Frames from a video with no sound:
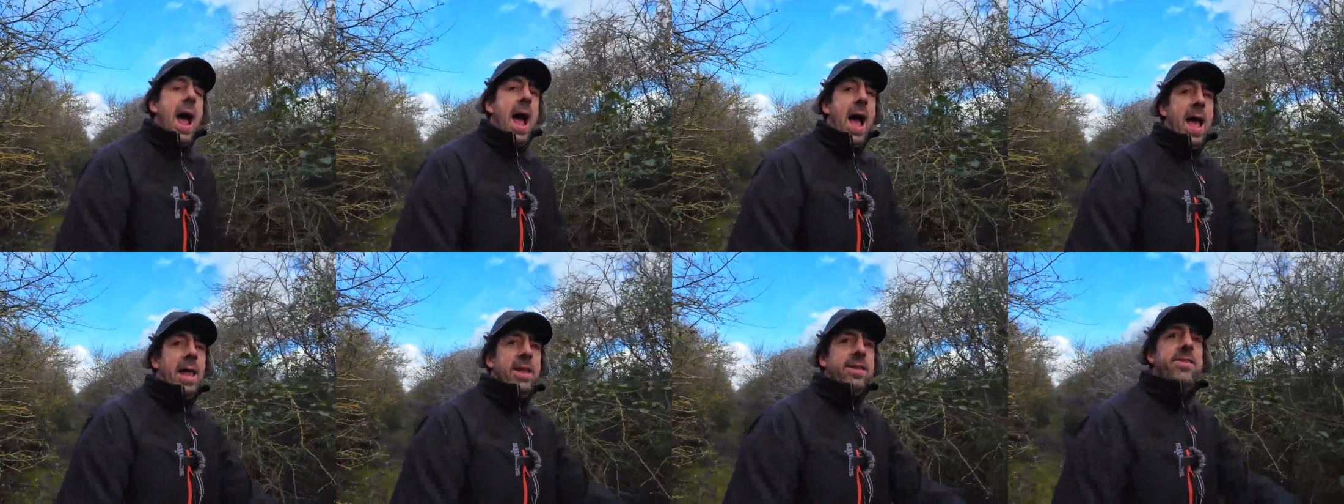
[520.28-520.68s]

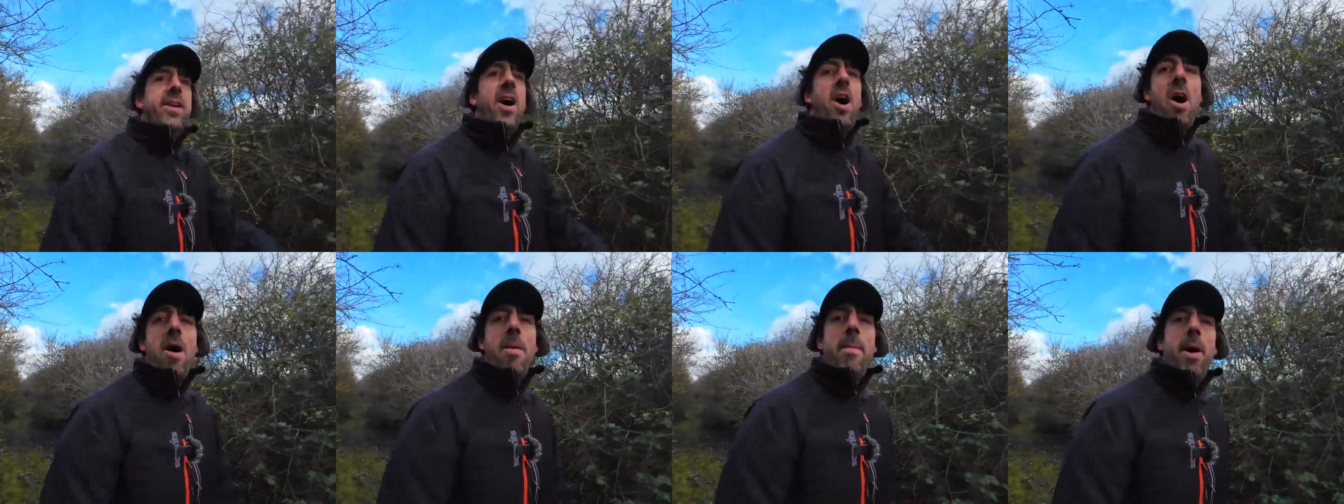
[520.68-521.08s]
And
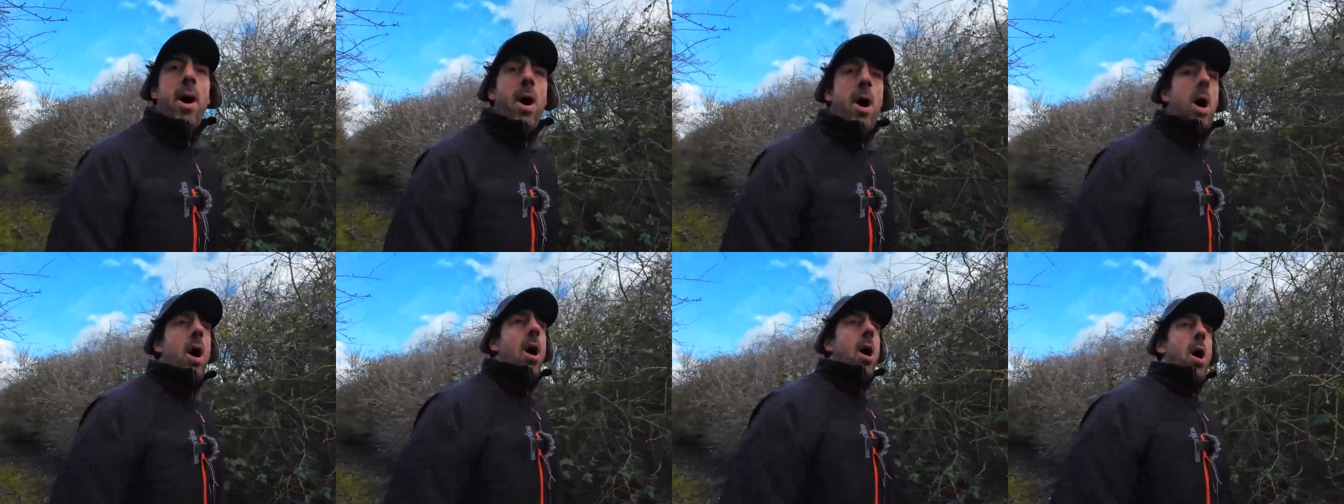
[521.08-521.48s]
I'm
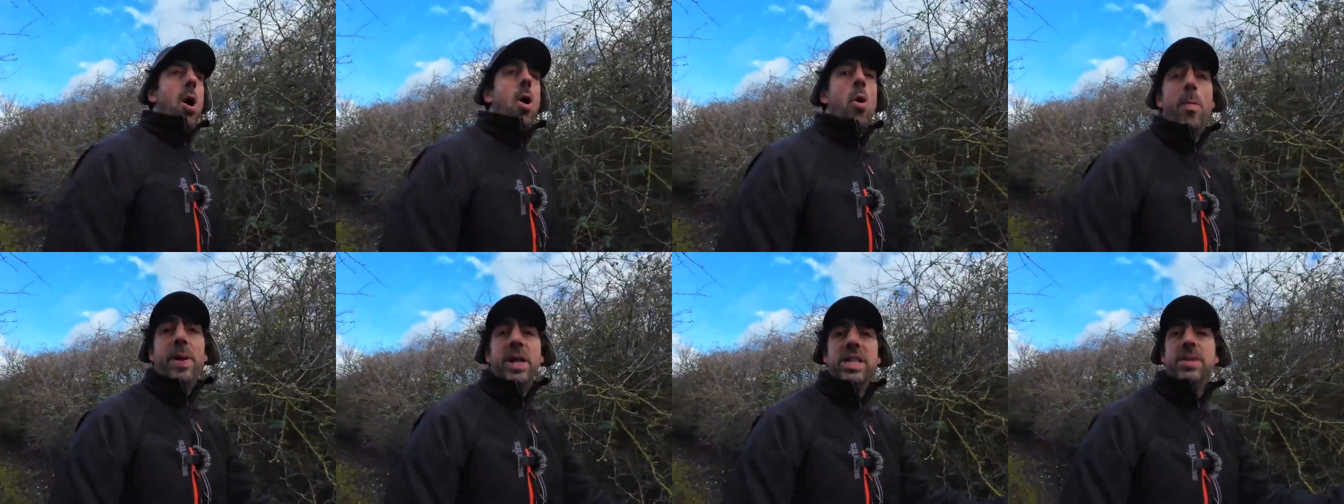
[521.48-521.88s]

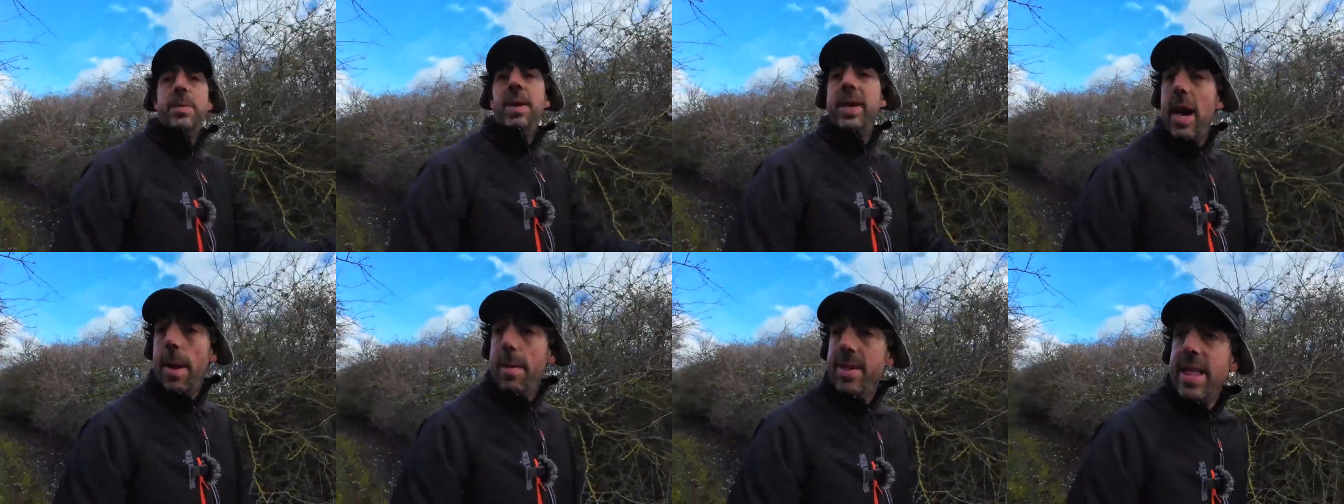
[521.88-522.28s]
hoping to
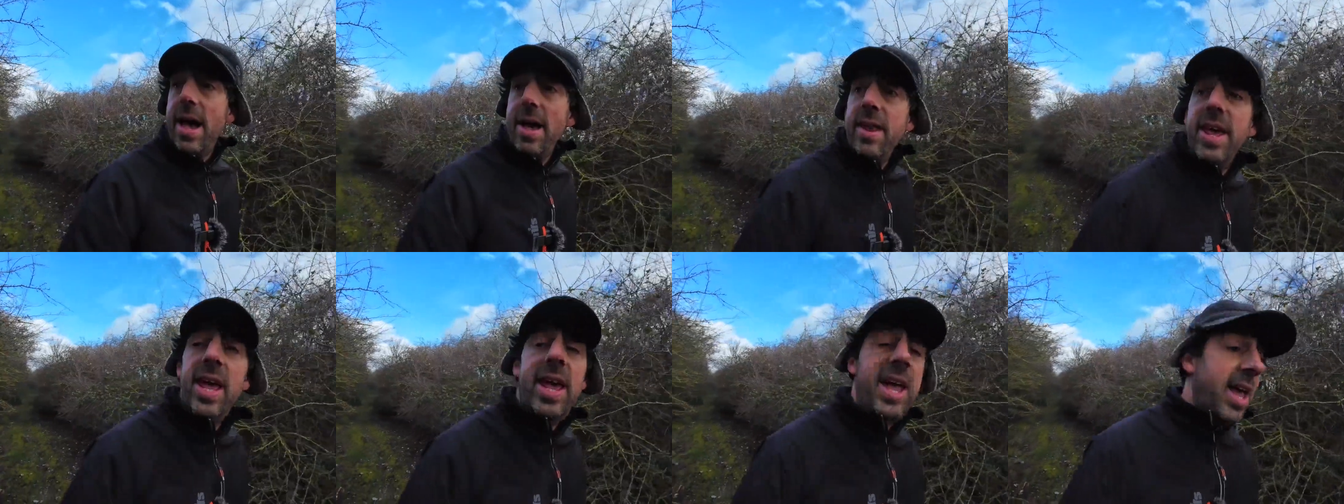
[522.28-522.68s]
be coming
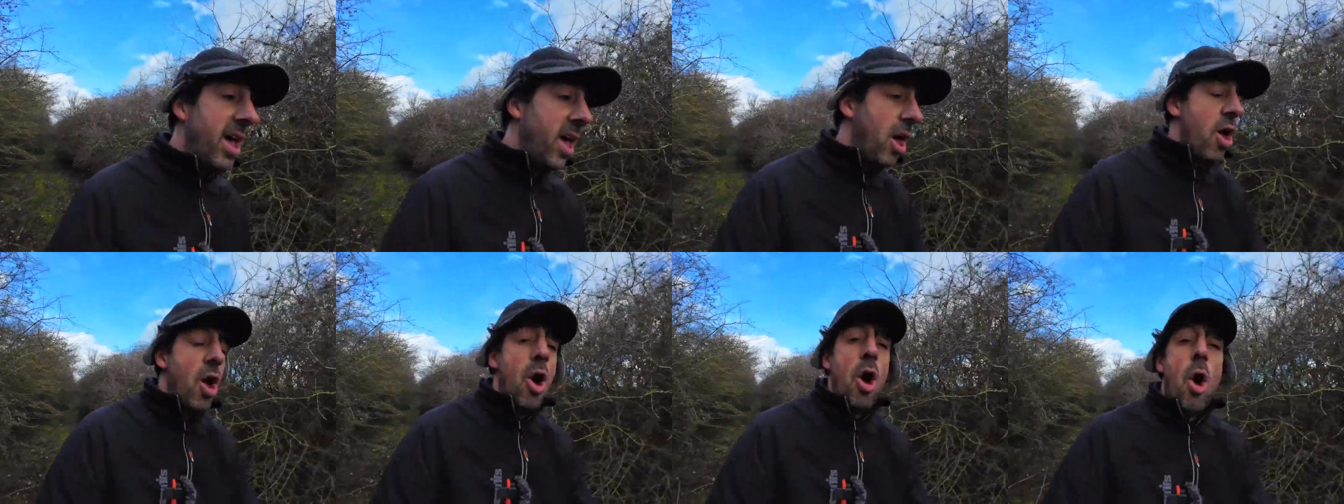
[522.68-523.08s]
down here
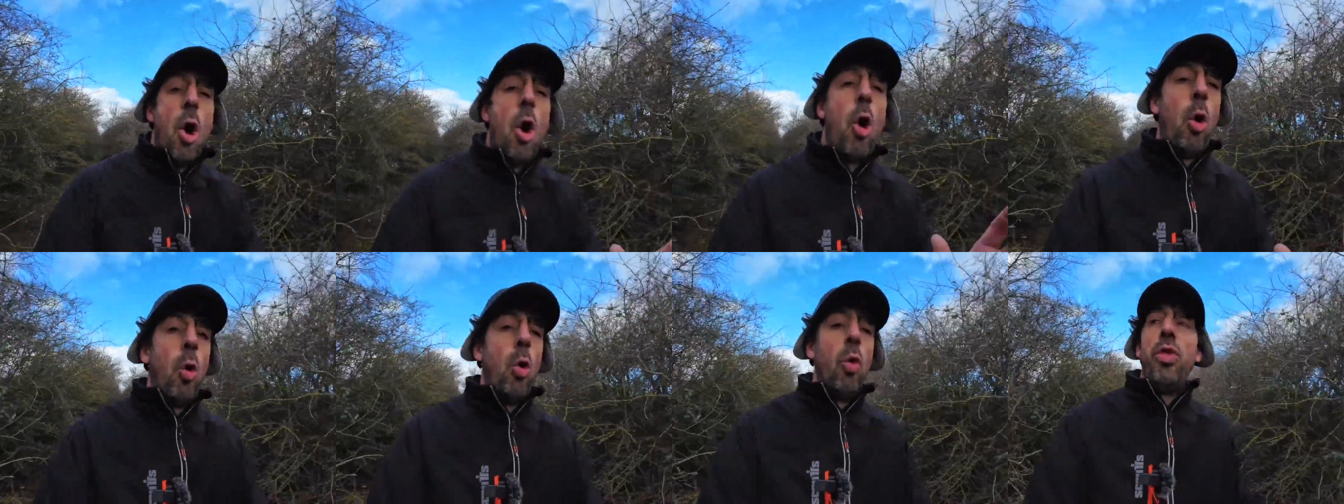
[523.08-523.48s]

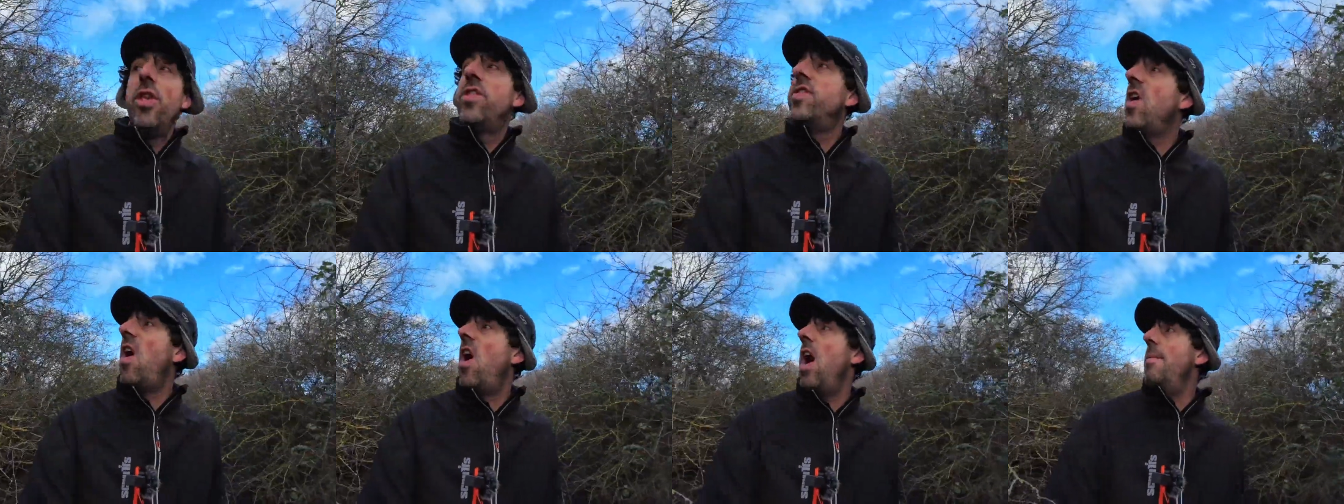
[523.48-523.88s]
all the
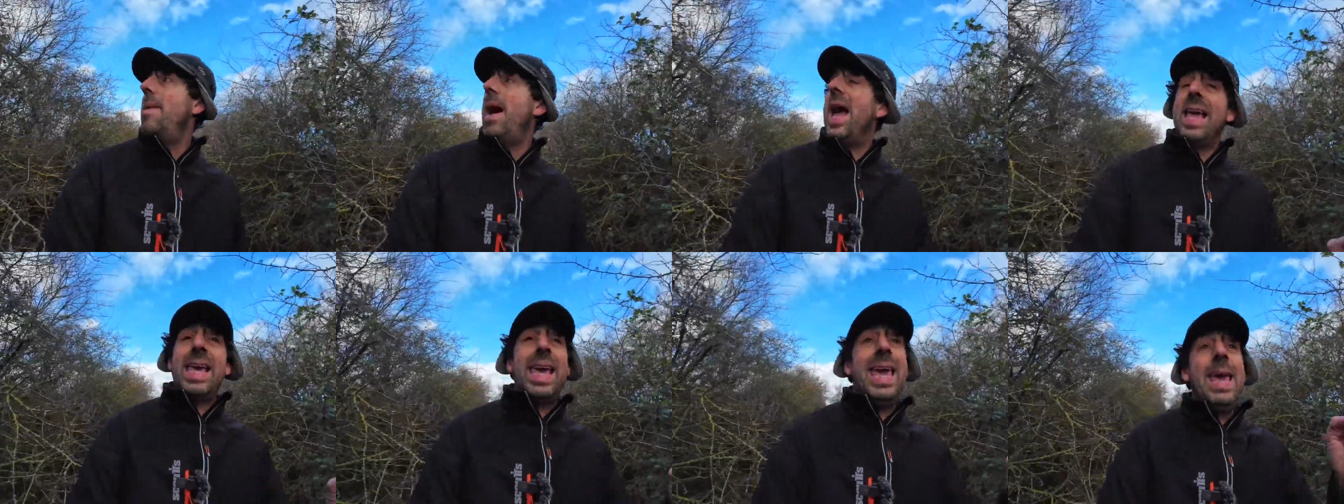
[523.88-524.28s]
time
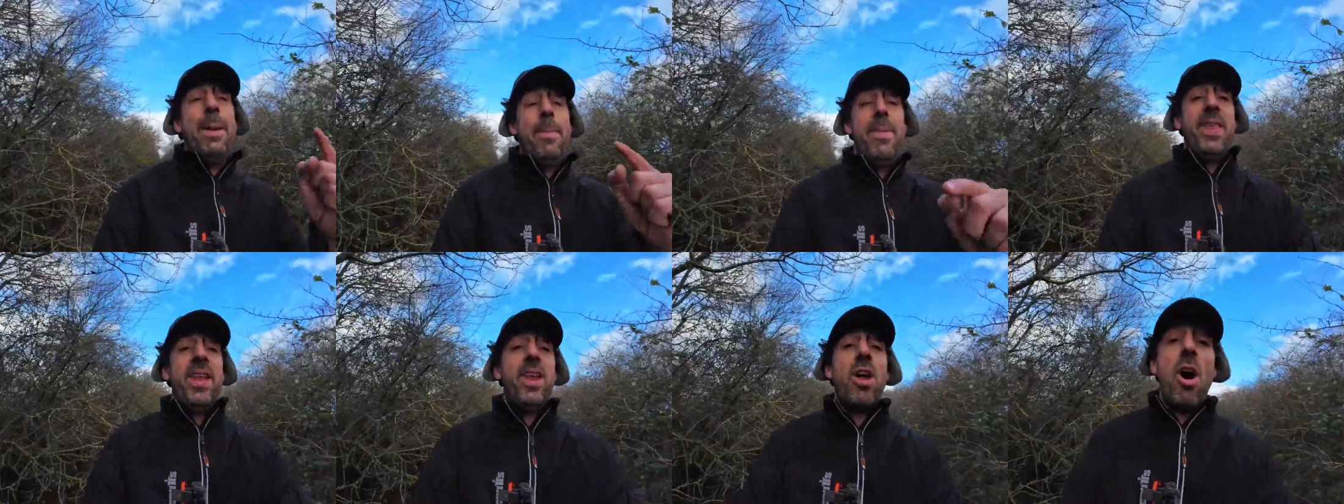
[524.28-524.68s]
and
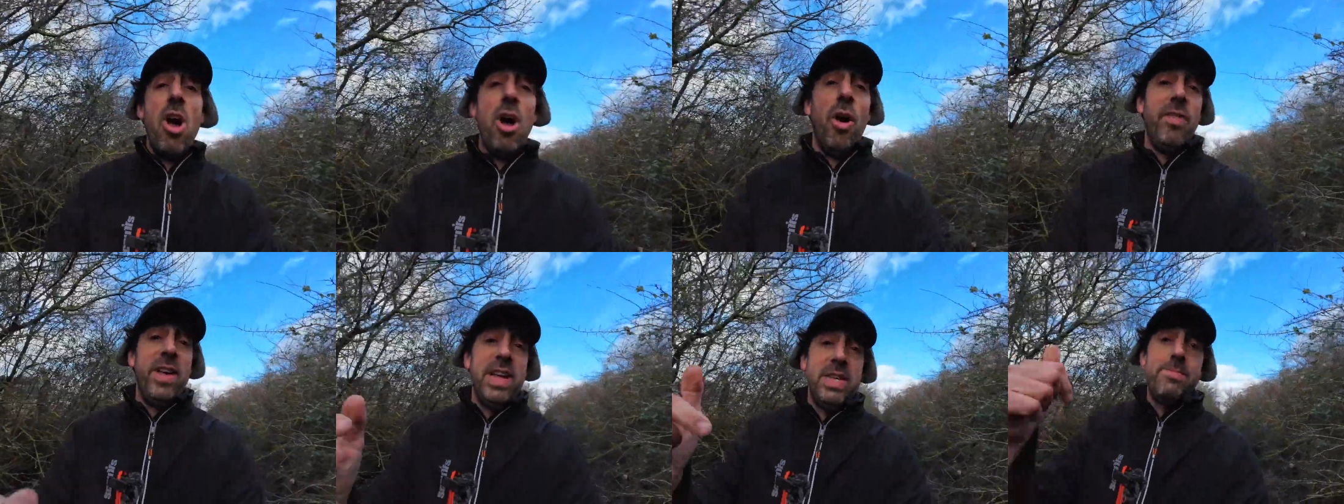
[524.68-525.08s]
keeping an eye
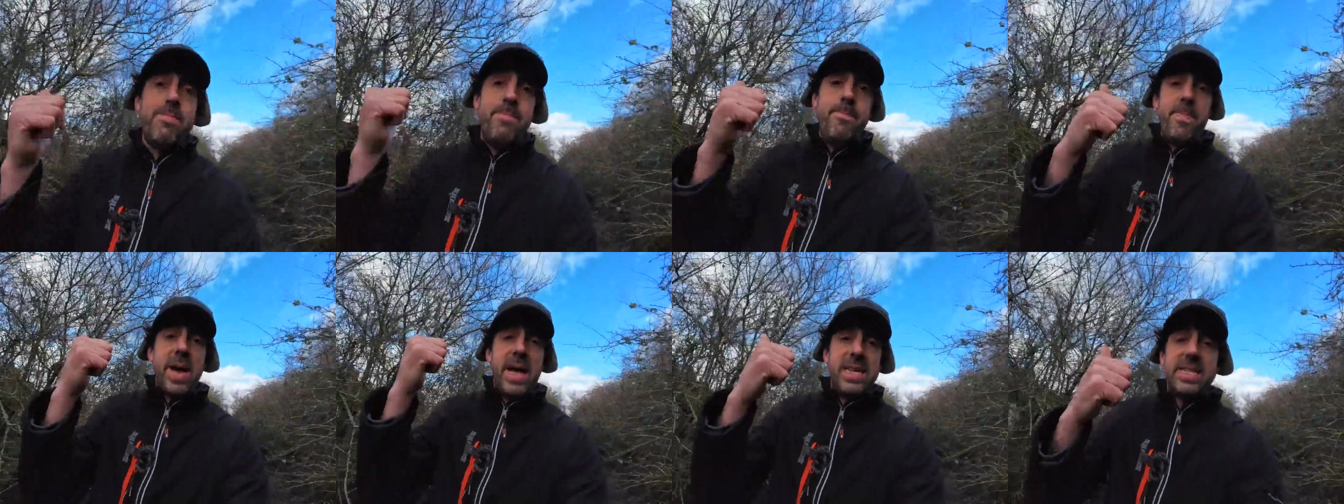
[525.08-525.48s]
on these
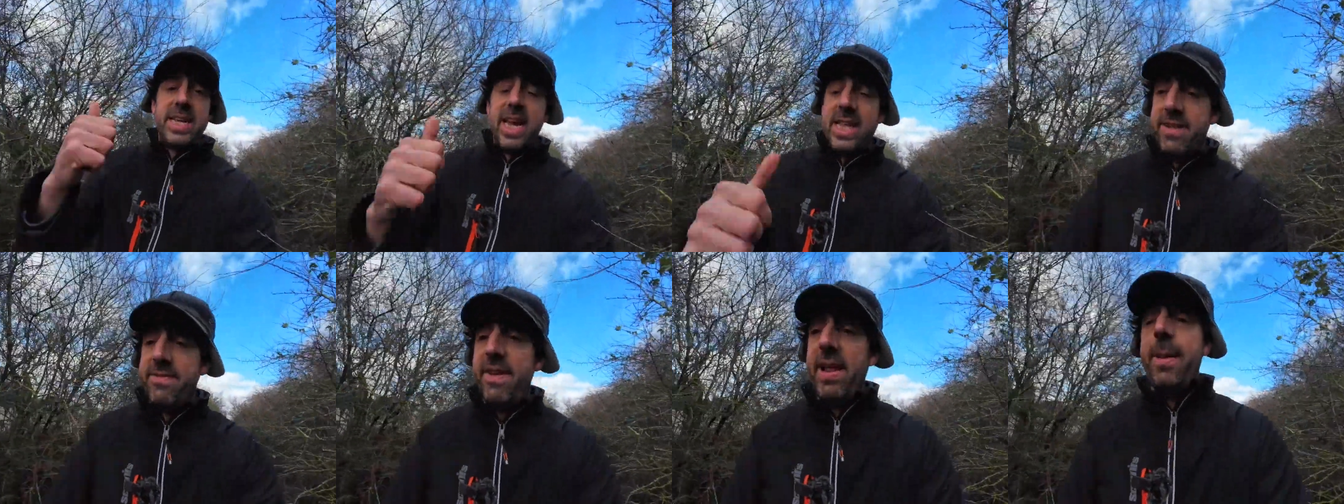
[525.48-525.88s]

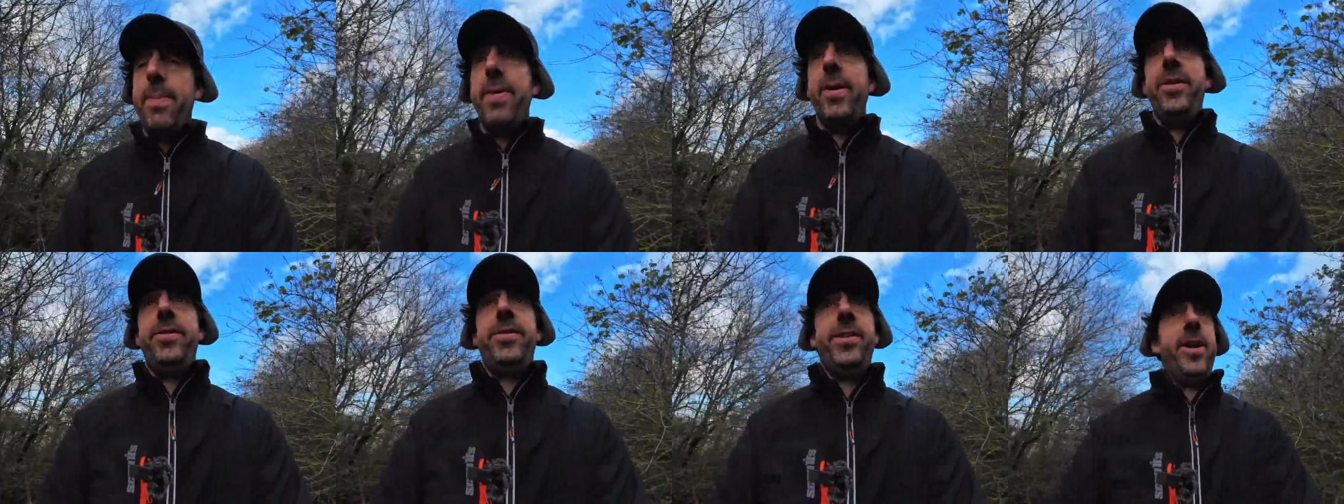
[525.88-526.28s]
pesky
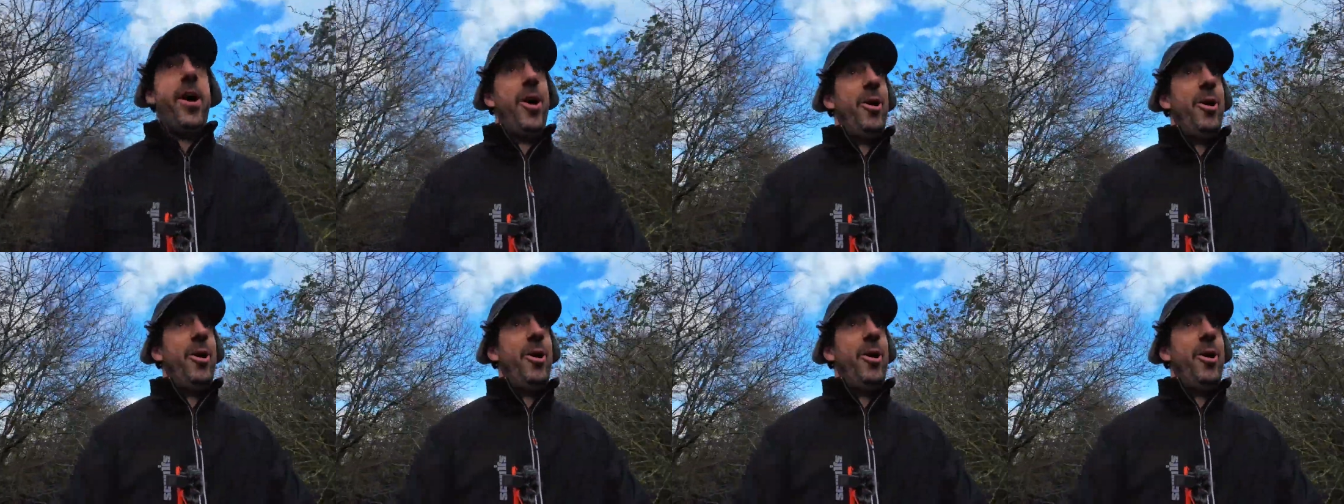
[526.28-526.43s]
developers,